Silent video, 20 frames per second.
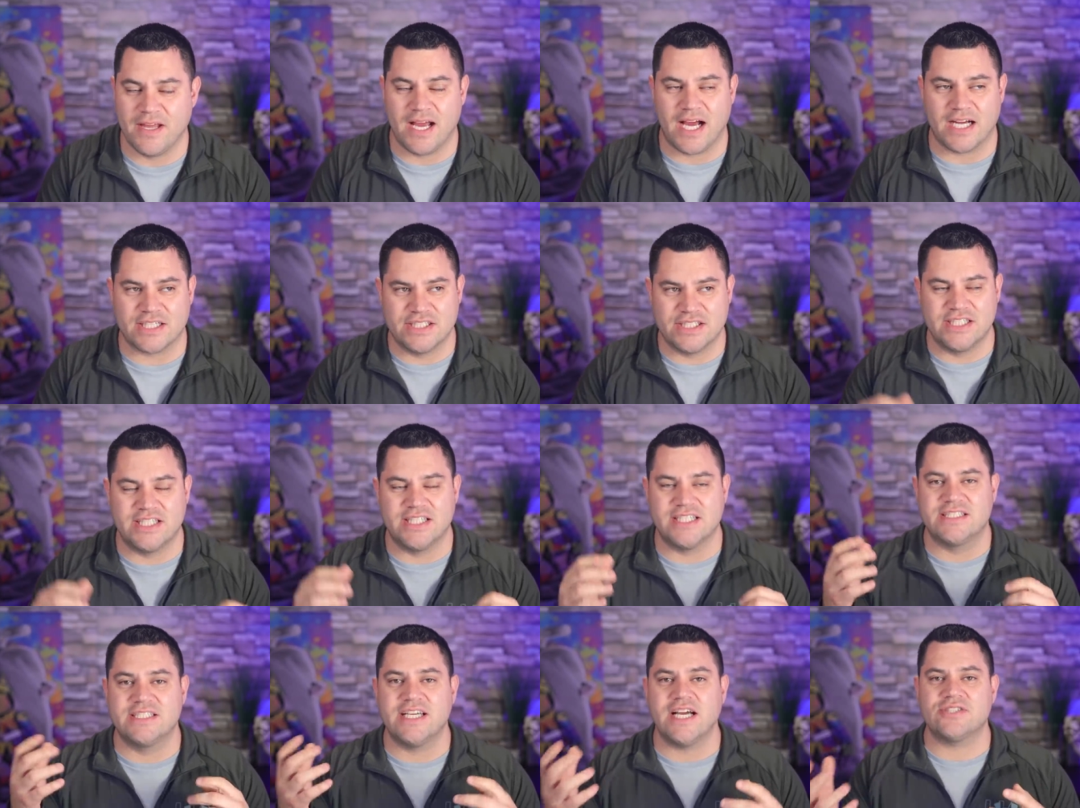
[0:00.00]
Actually did
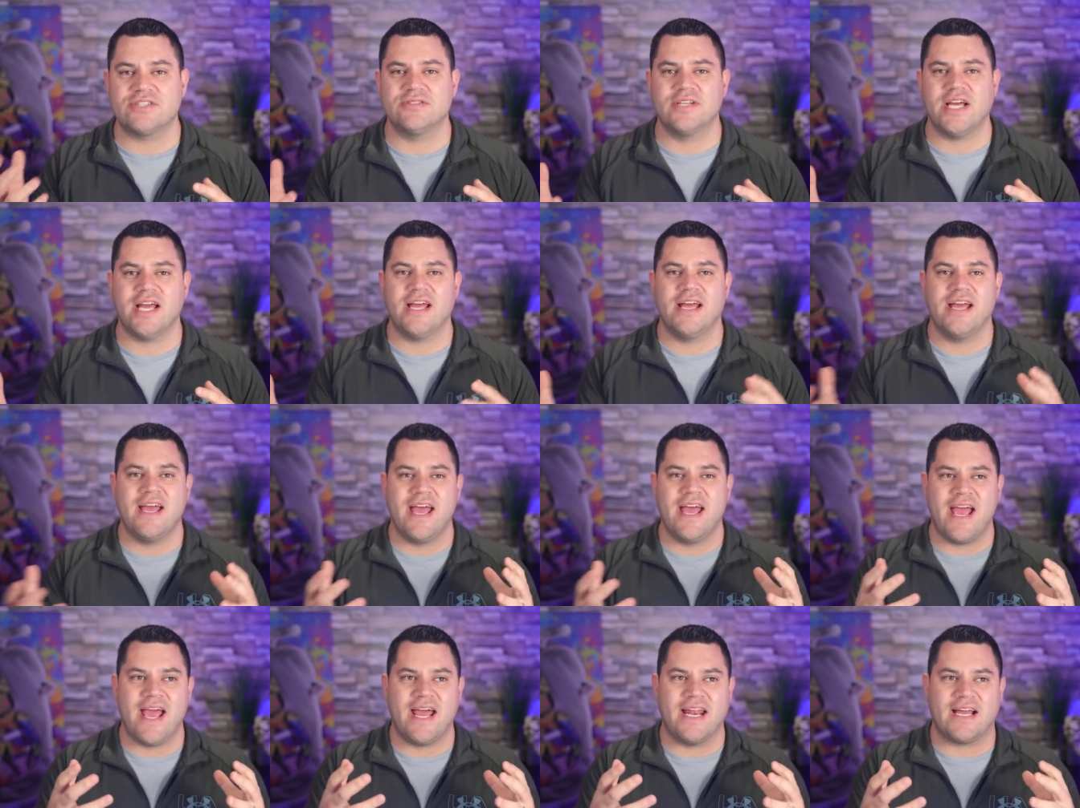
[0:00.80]
this yesterday
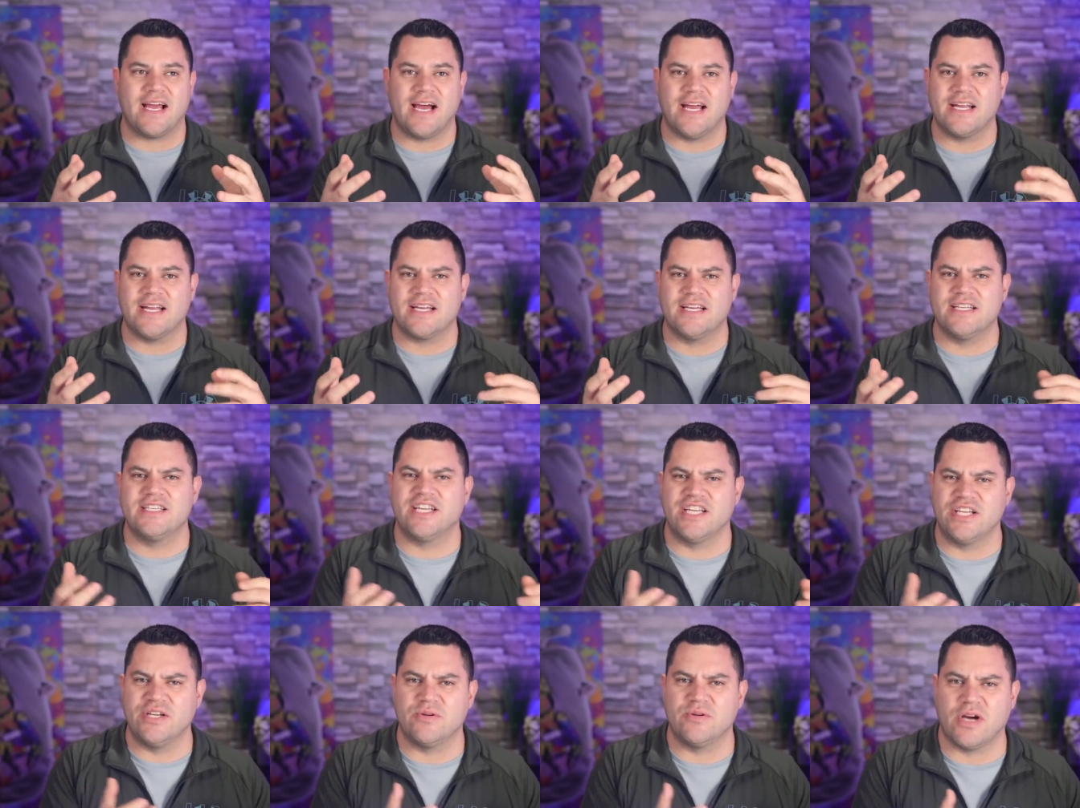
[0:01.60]
and it kind of
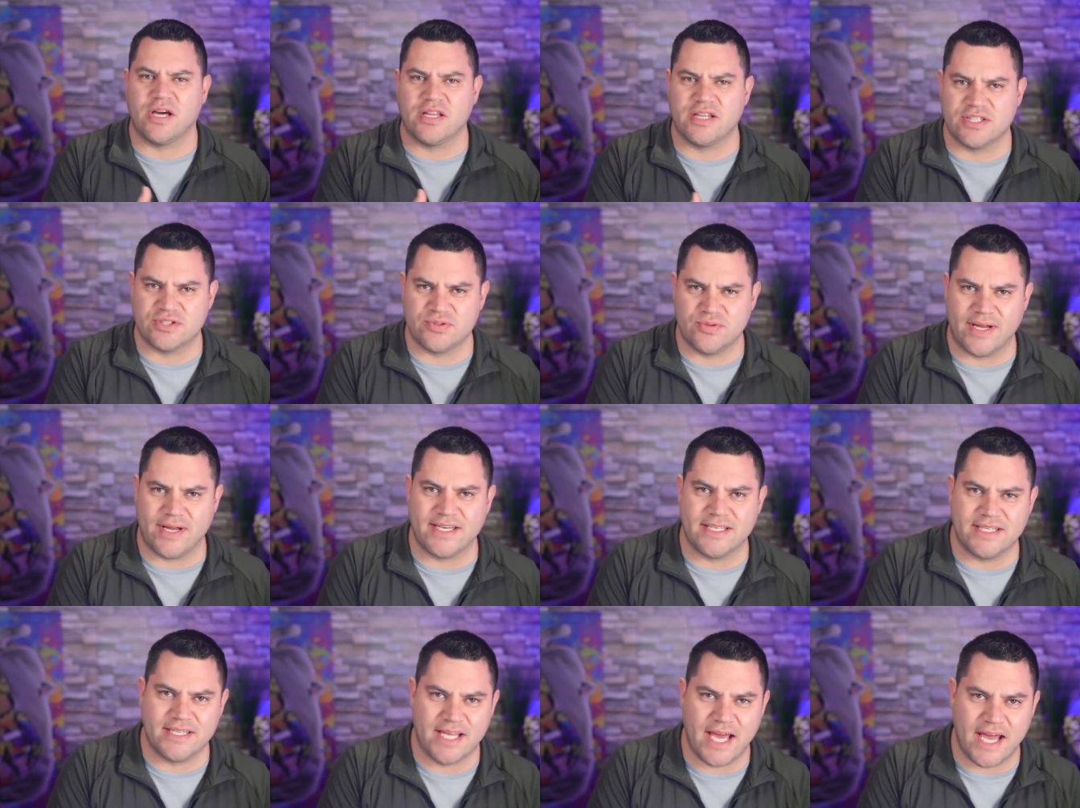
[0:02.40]
continued on this
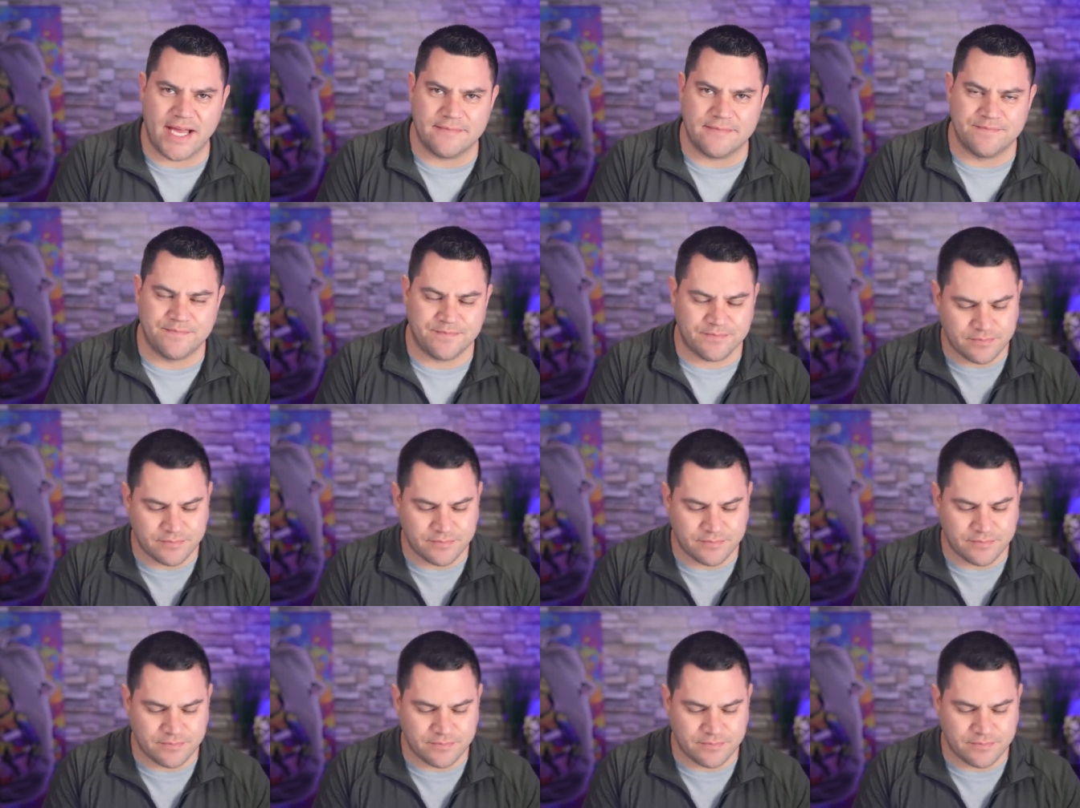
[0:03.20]
trend today.